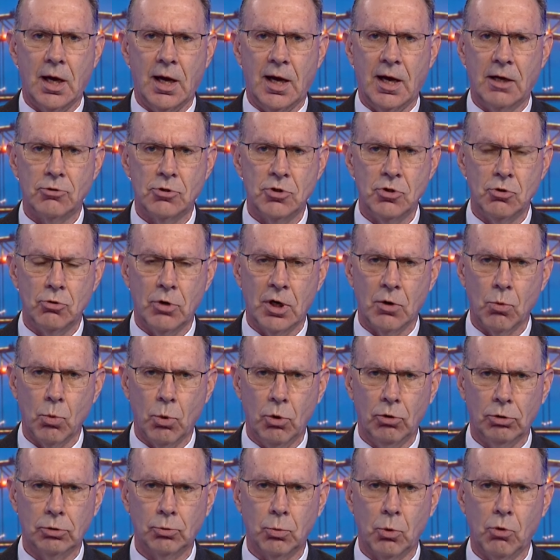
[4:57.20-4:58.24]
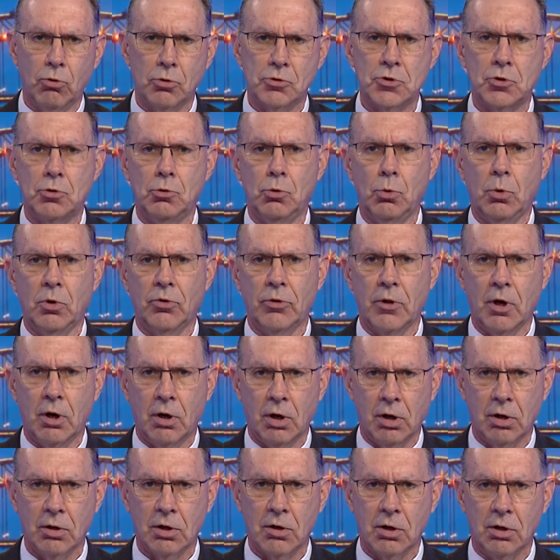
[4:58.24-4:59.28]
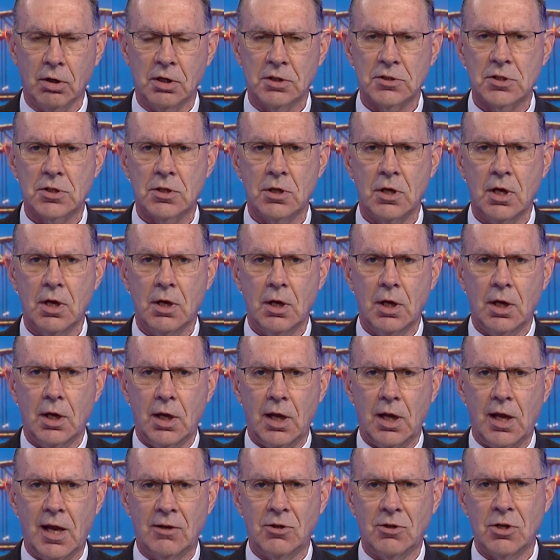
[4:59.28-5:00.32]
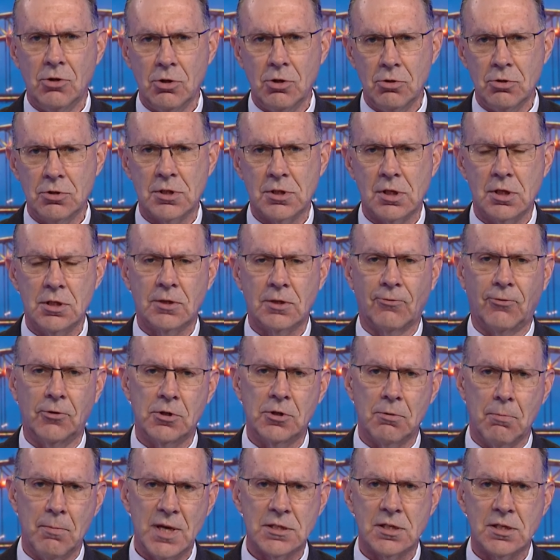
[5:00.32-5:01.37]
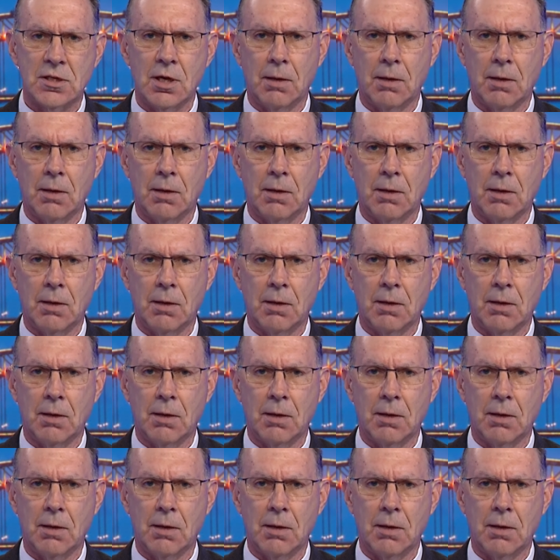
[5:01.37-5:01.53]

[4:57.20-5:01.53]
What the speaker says: during World War II and the Holocaust. And to use this for domestic